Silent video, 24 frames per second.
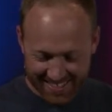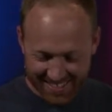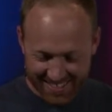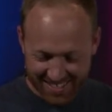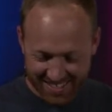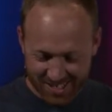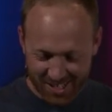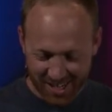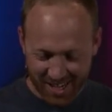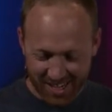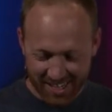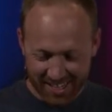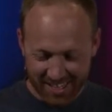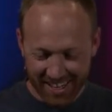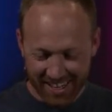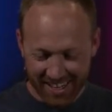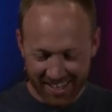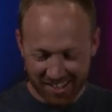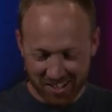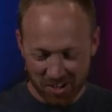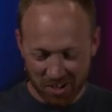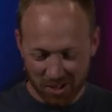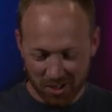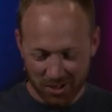Johnny
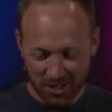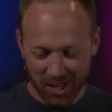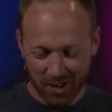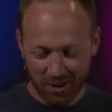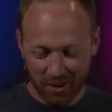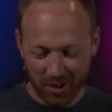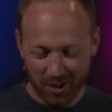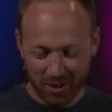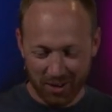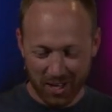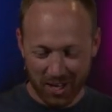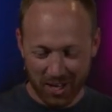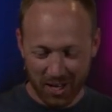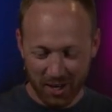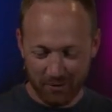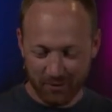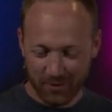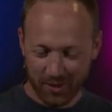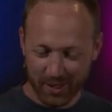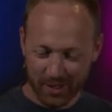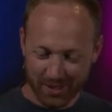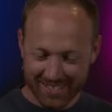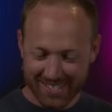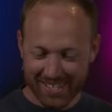got called out on the
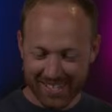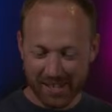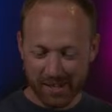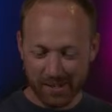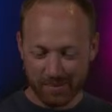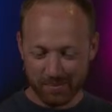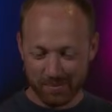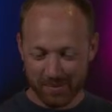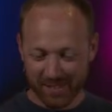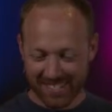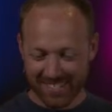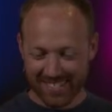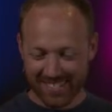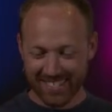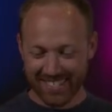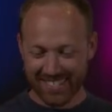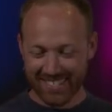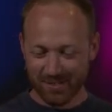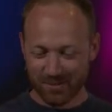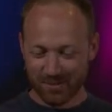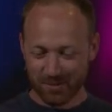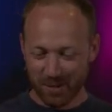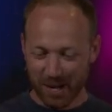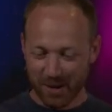NFL teams.
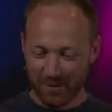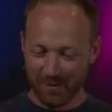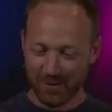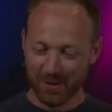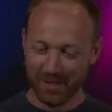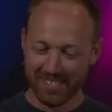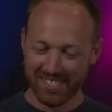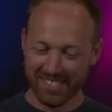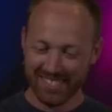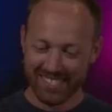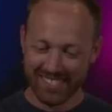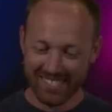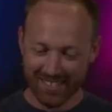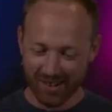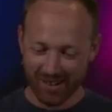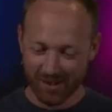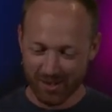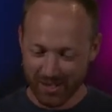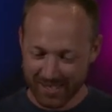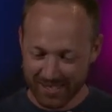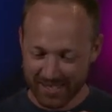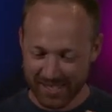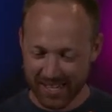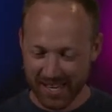Ravens are
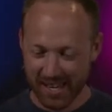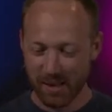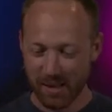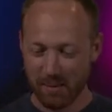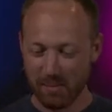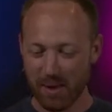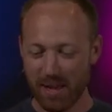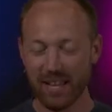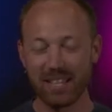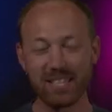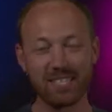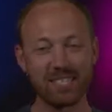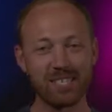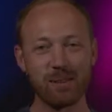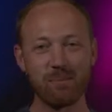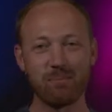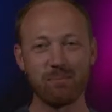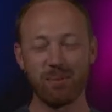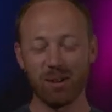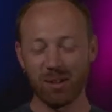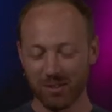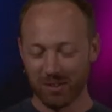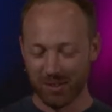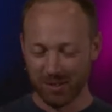the same as
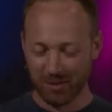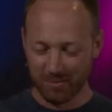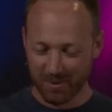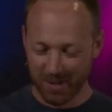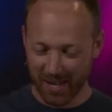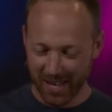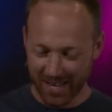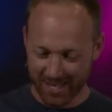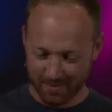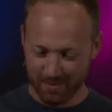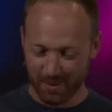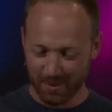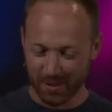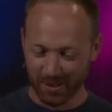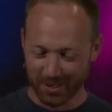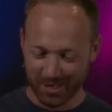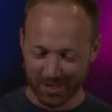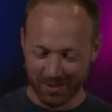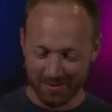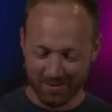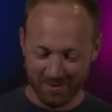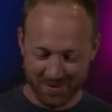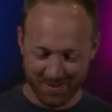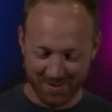
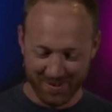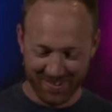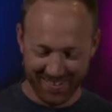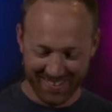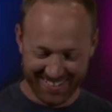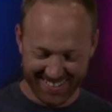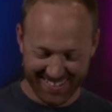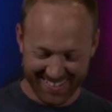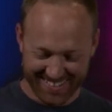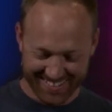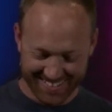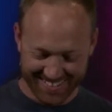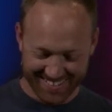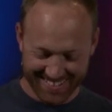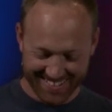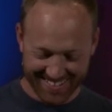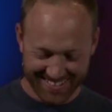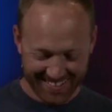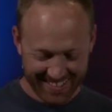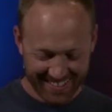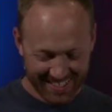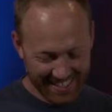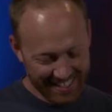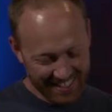Baltimore.
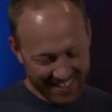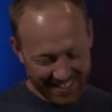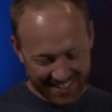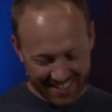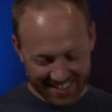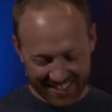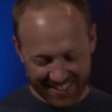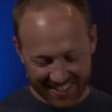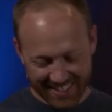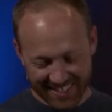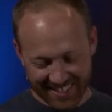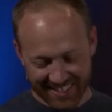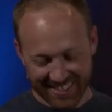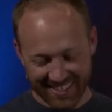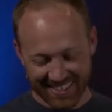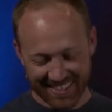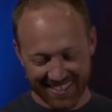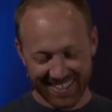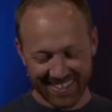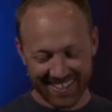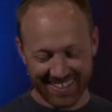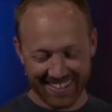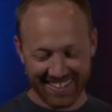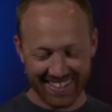So,
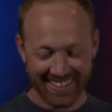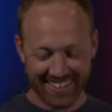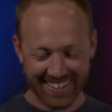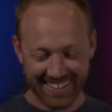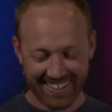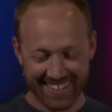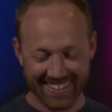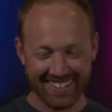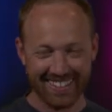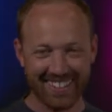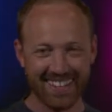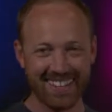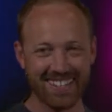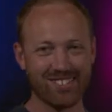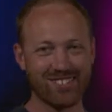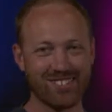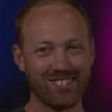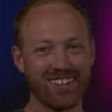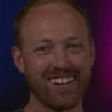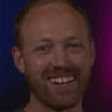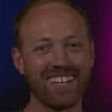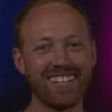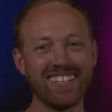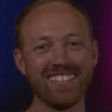nice
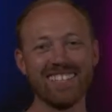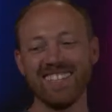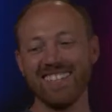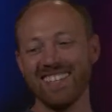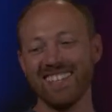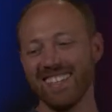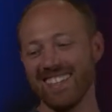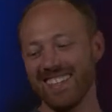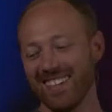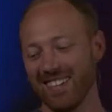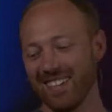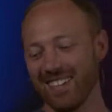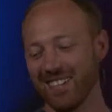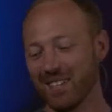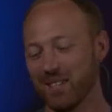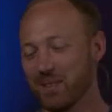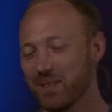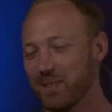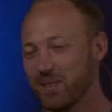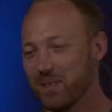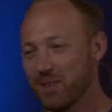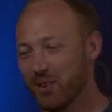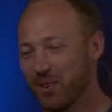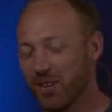try.
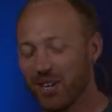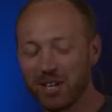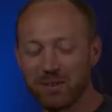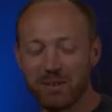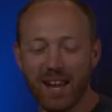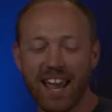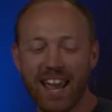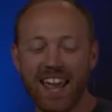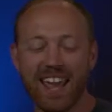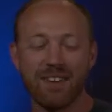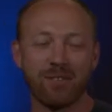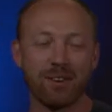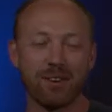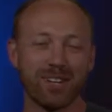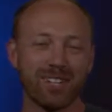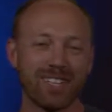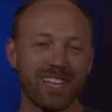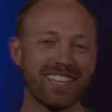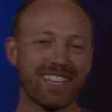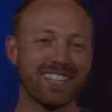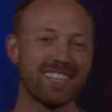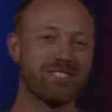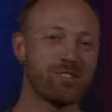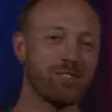Well, anyway, hey, we're
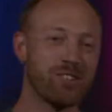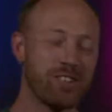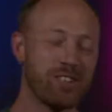glad that you're